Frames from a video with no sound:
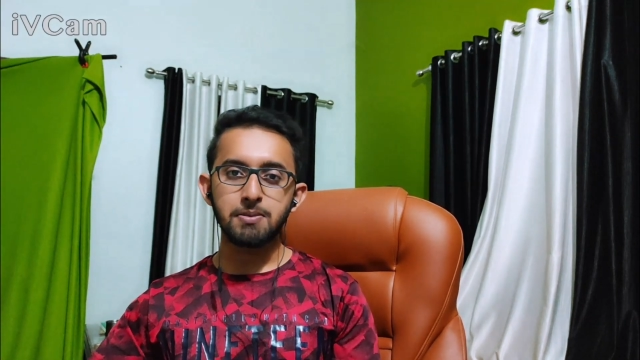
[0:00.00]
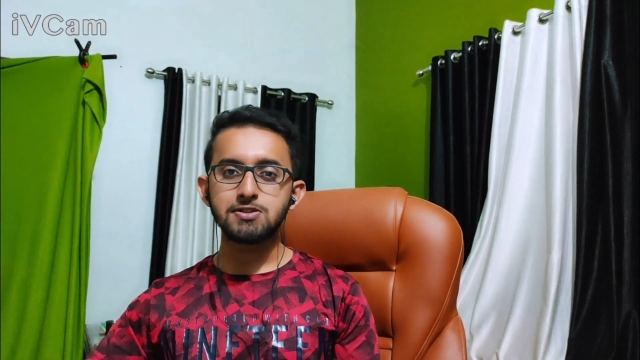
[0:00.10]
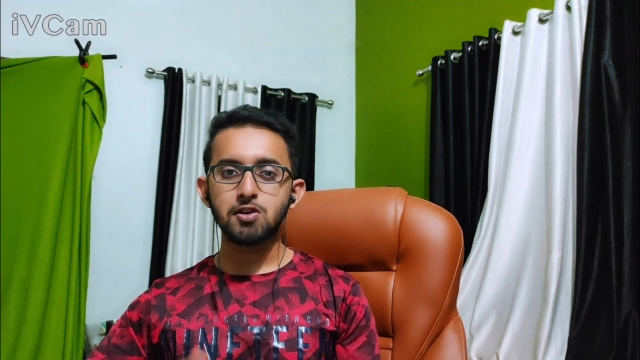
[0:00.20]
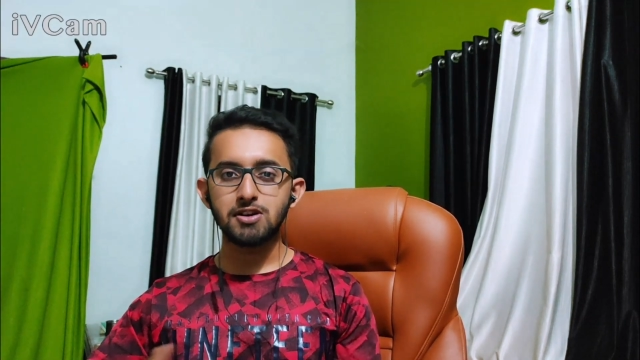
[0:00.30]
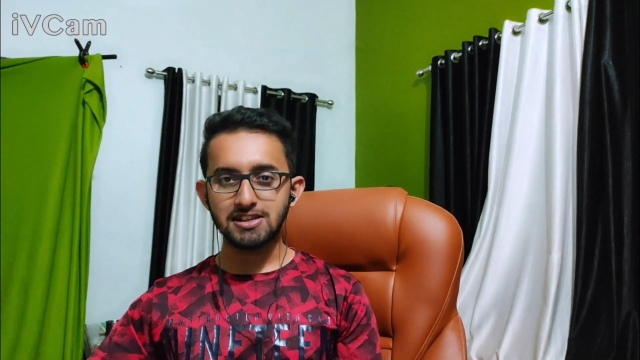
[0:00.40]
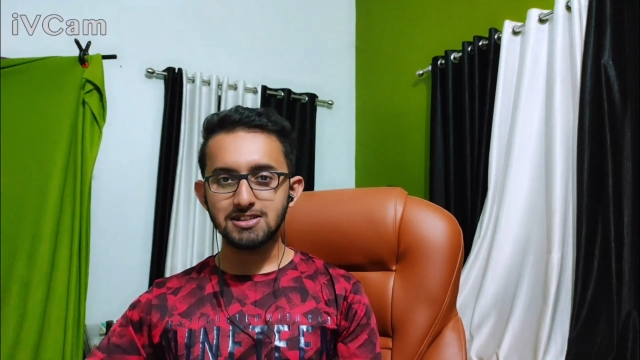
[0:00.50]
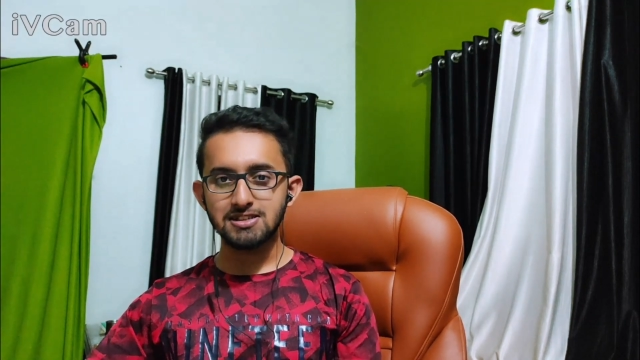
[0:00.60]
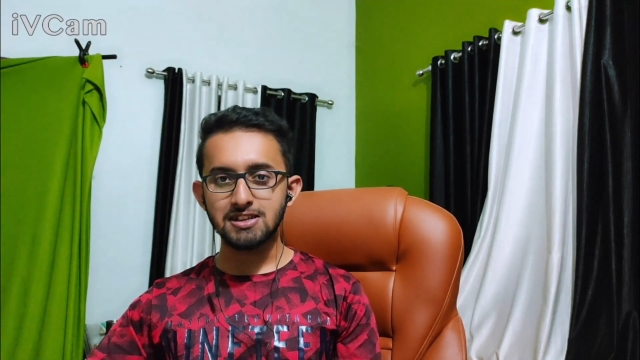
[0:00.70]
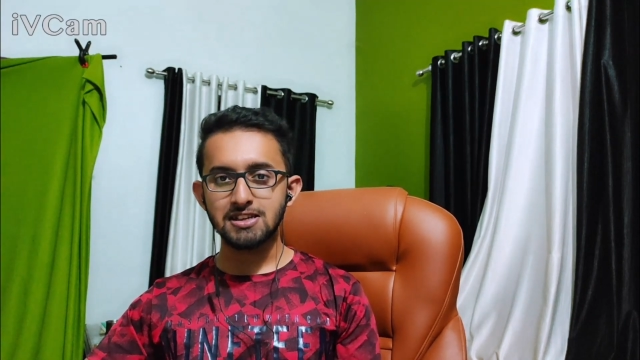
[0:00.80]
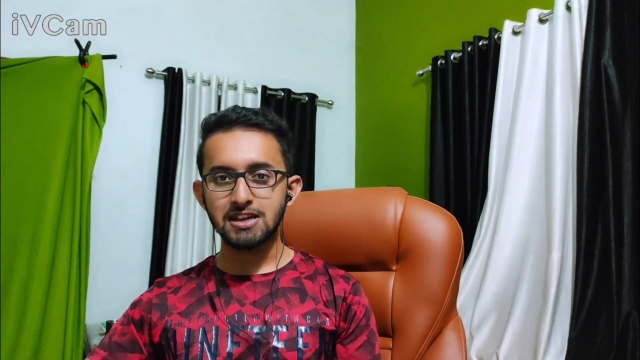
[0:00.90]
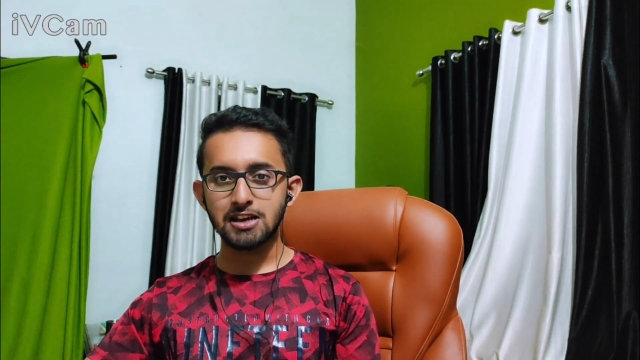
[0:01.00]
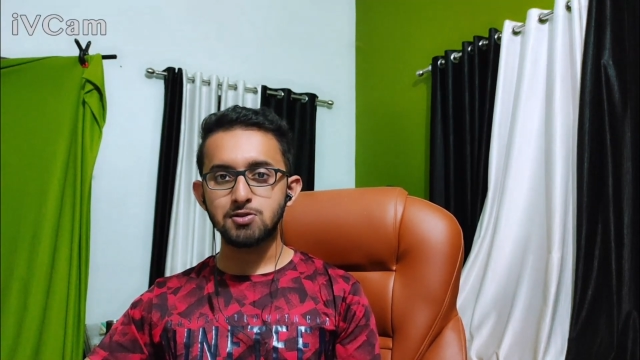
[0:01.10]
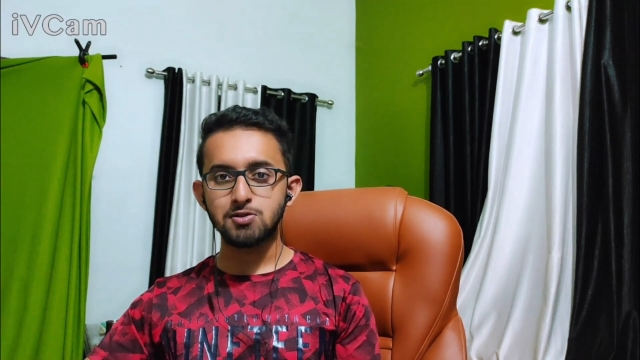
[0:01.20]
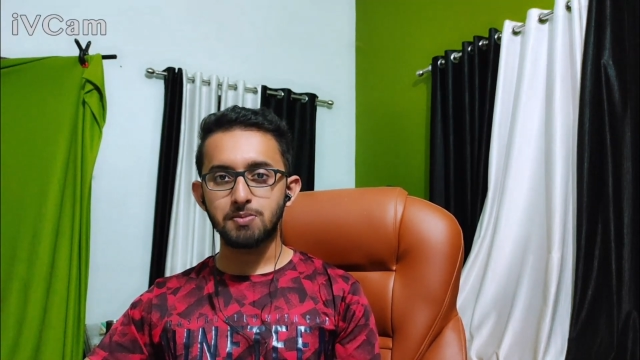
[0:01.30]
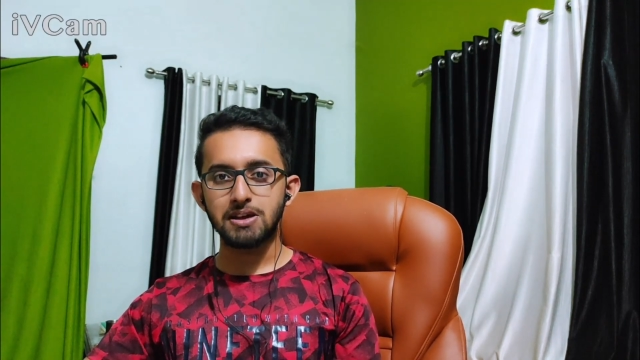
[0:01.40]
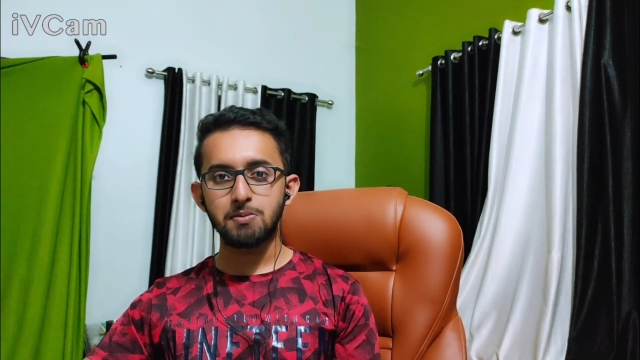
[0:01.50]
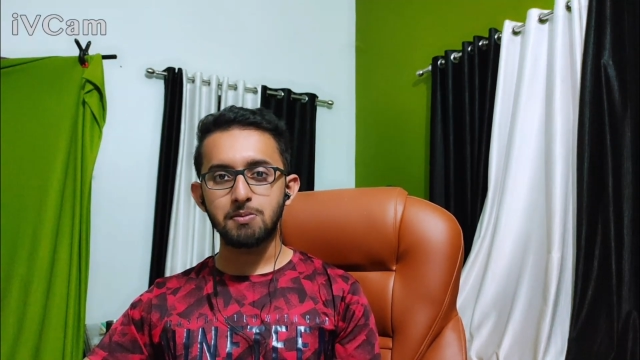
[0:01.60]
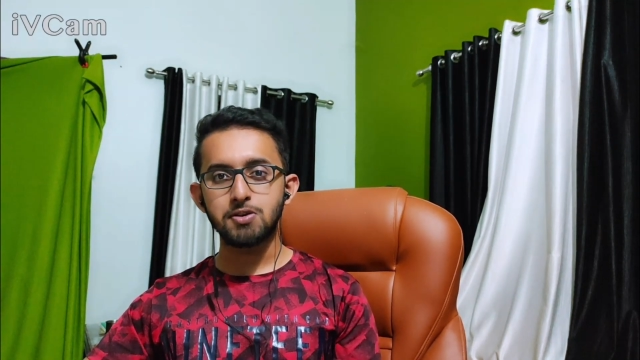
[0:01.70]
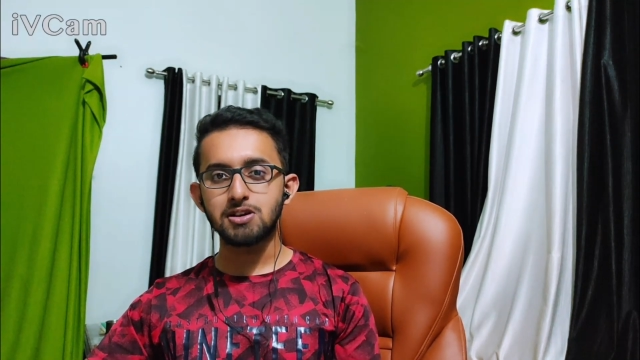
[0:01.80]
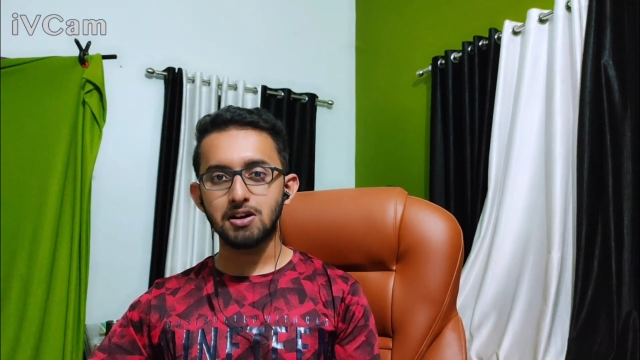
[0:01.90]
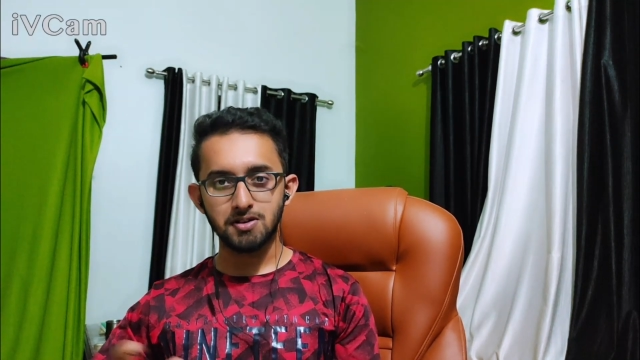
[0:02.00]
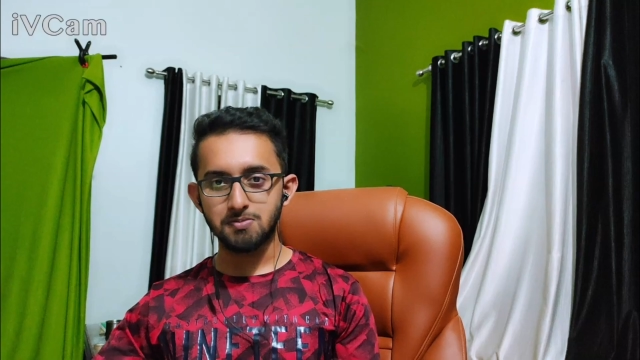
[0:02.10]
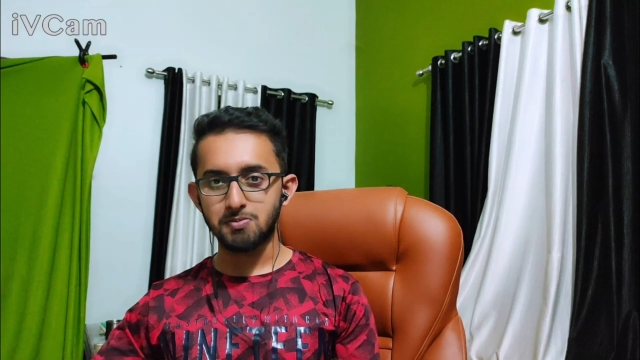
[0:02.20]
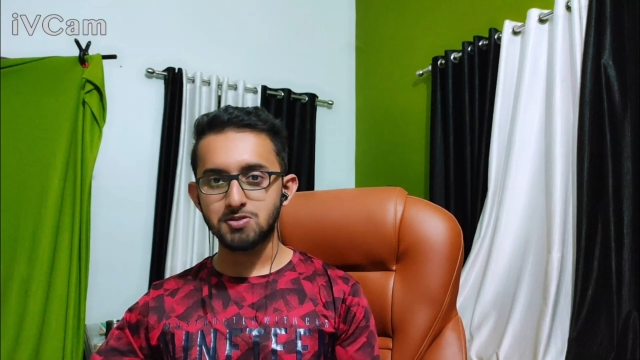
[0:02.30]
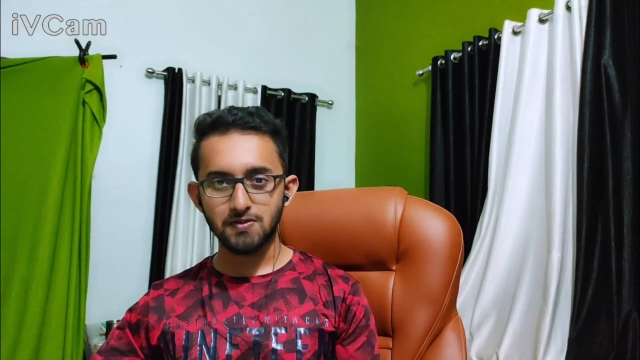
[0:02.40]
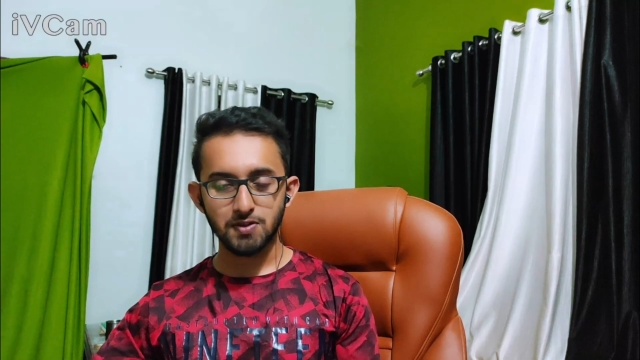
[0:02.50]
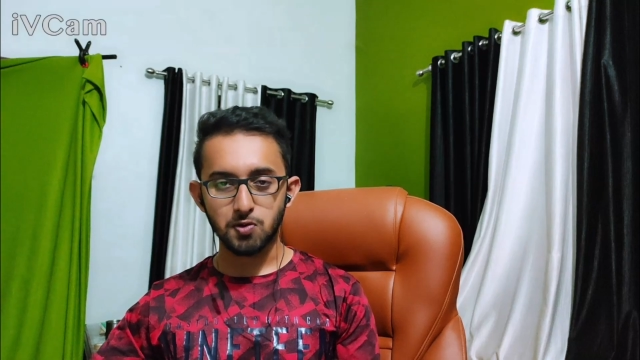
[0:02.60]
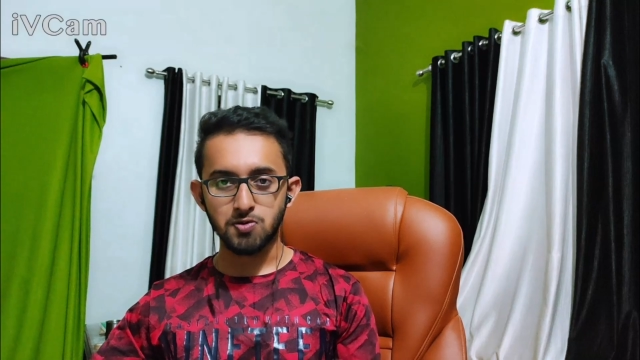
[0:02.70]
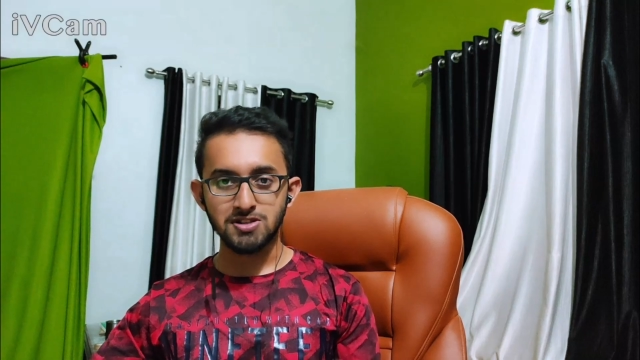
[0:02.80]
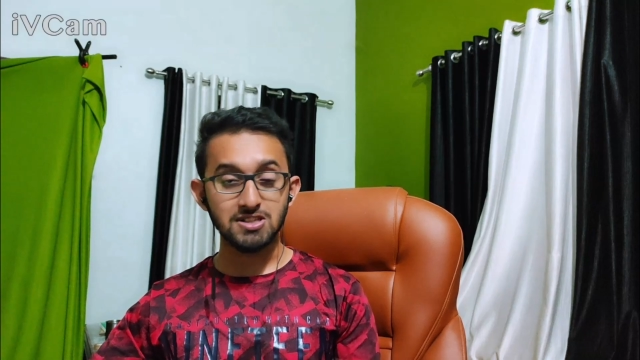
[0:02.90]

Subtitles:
it is not necessary that you're gonna be able to cover most of the course,